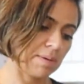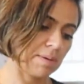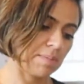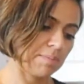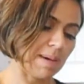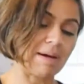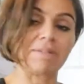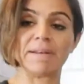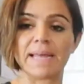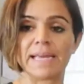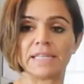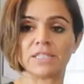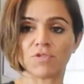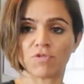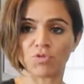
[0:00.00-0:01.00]

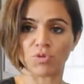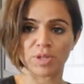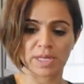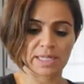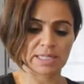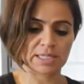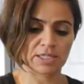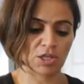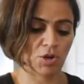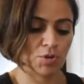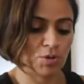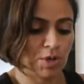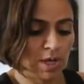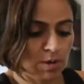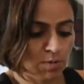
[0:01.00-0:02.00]
marinade for this. So
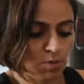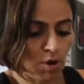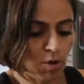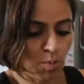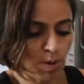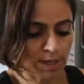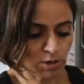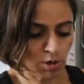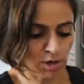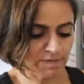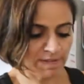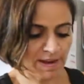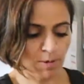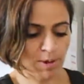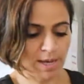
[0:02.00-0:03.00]
I've got one
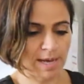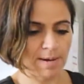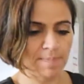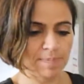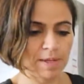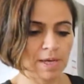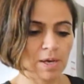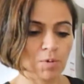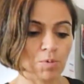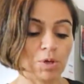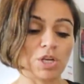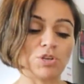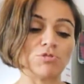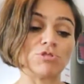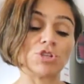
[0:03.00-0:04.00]
cauliflower here. We're going
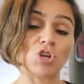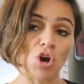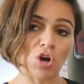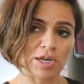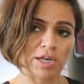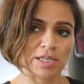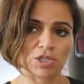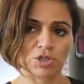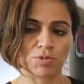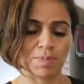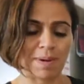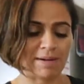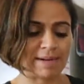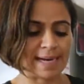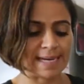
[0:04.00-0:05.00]
to use yogurt to
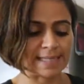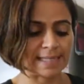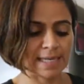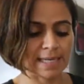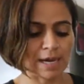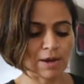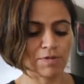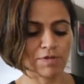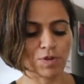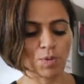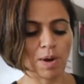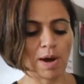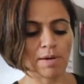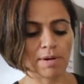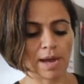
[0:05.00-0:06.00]
marinate it. Now, if you
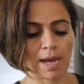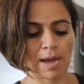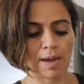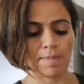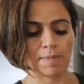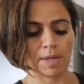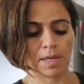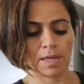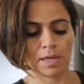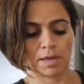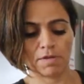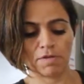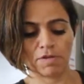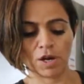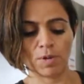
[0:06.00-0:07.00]
are
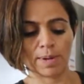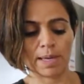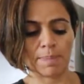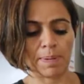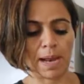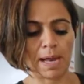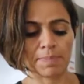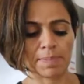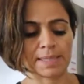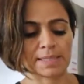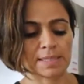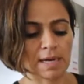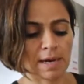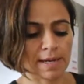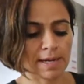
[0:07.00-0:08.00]
following a plant-based
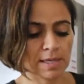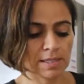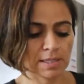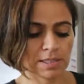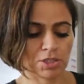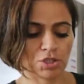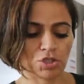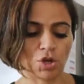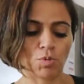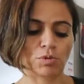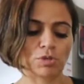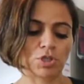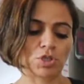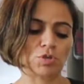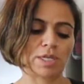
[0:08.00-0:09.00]
diet and you don't
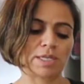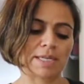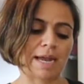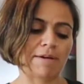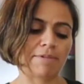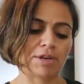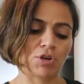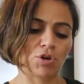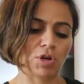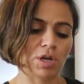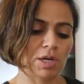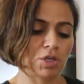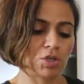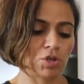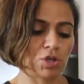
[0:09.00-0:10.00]
want to use a dairy
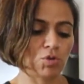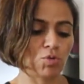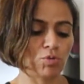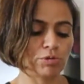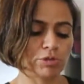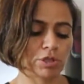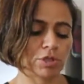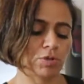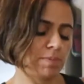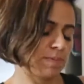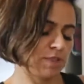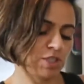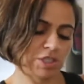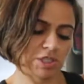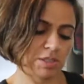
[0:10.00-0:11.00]
yogurt, you can also
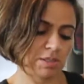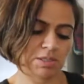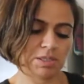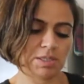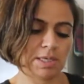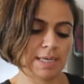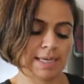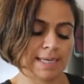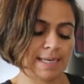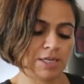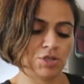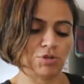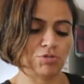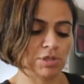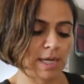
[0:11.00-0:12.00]
just
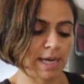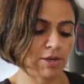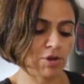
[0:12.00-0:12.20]
use a